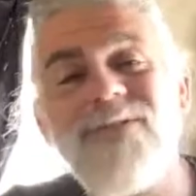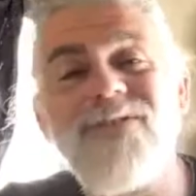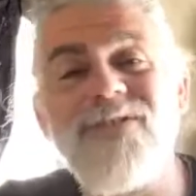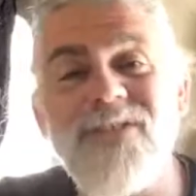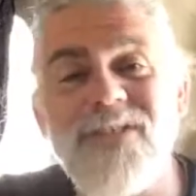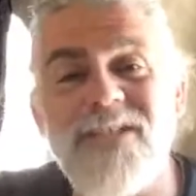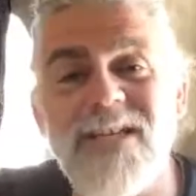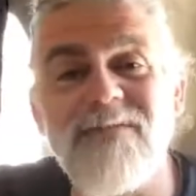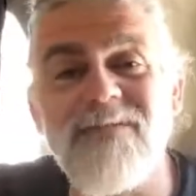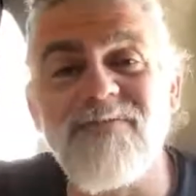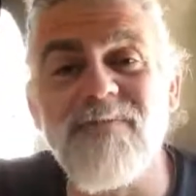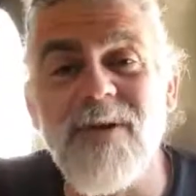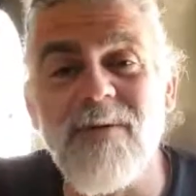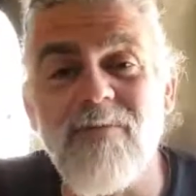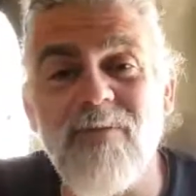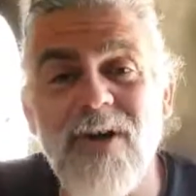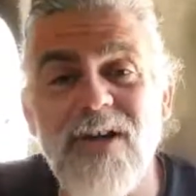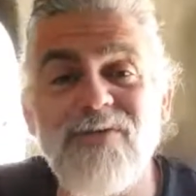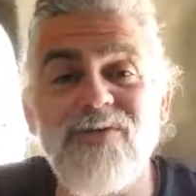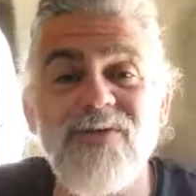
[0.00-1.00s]
she keeps me
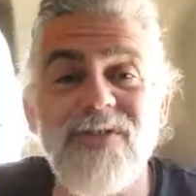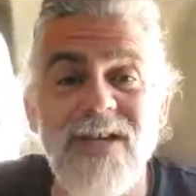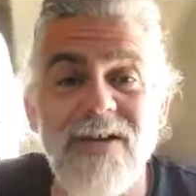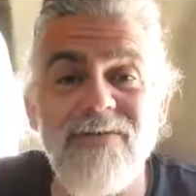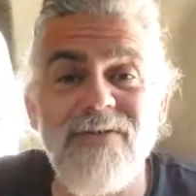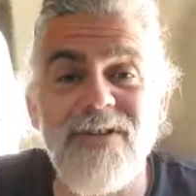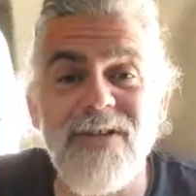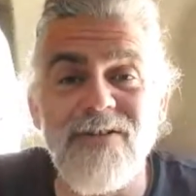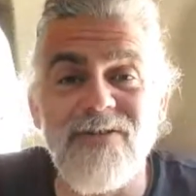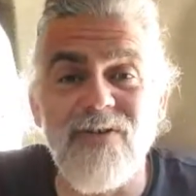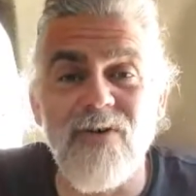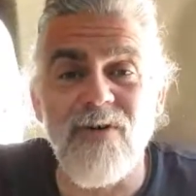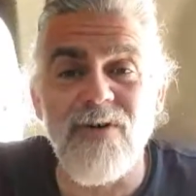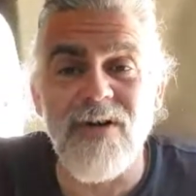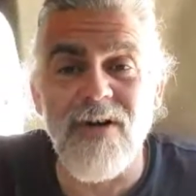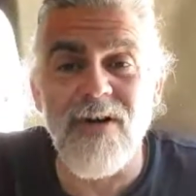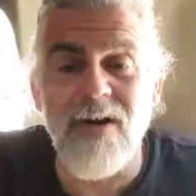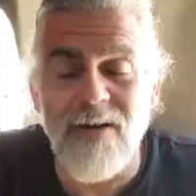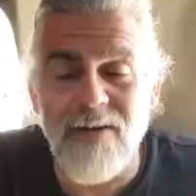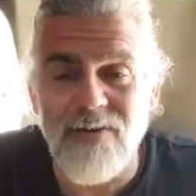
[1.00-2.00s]
abreast with everything that's going
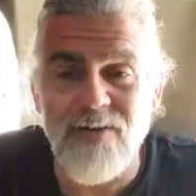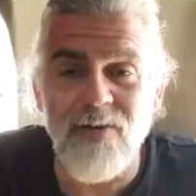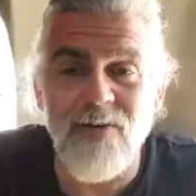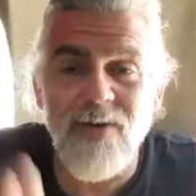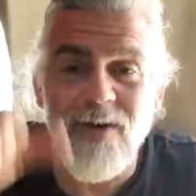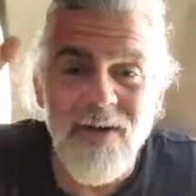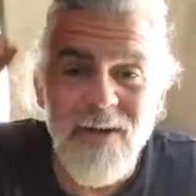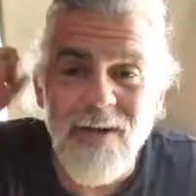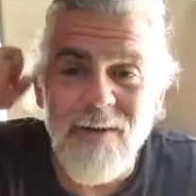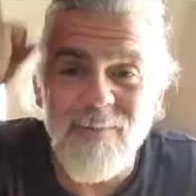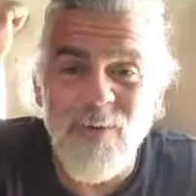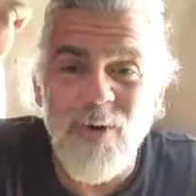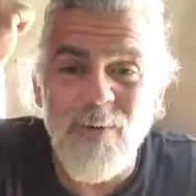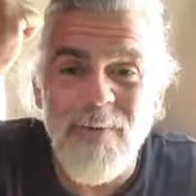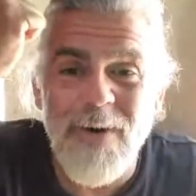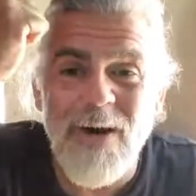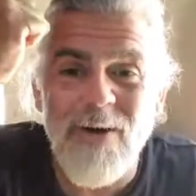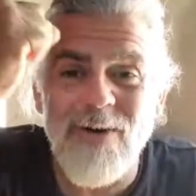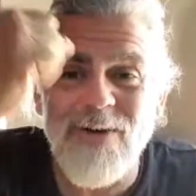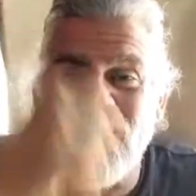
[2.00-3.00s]
on. So more
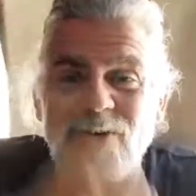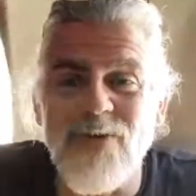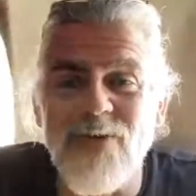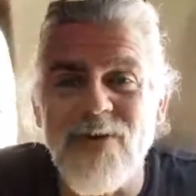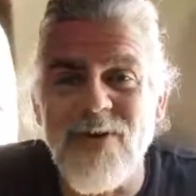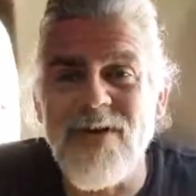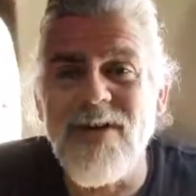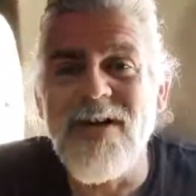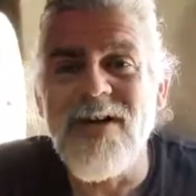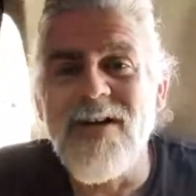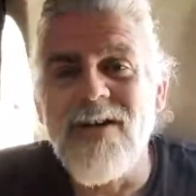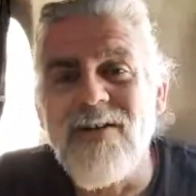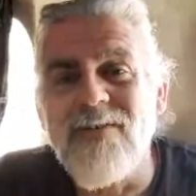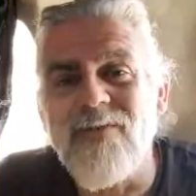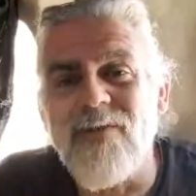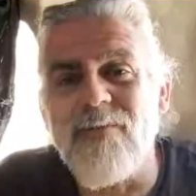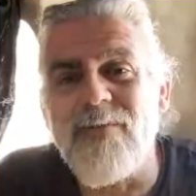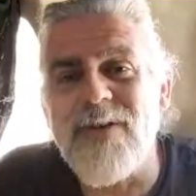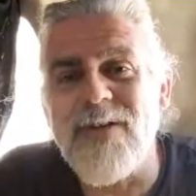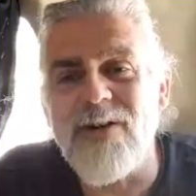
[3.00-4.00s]
power to her
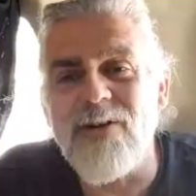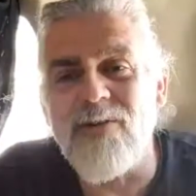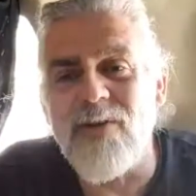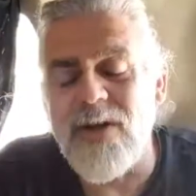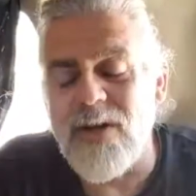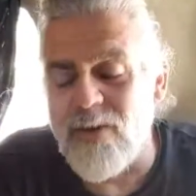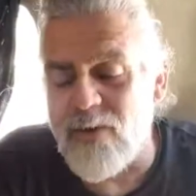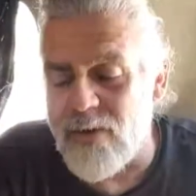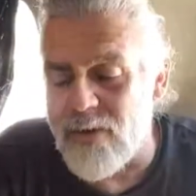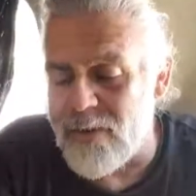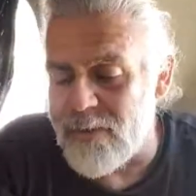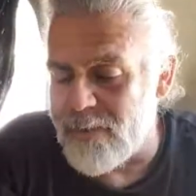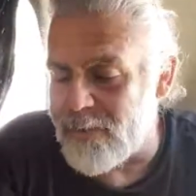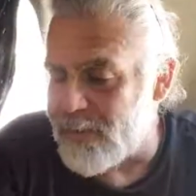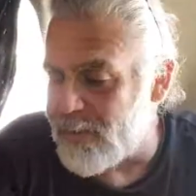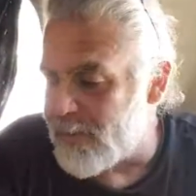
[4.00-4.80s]
for being a great lawyer.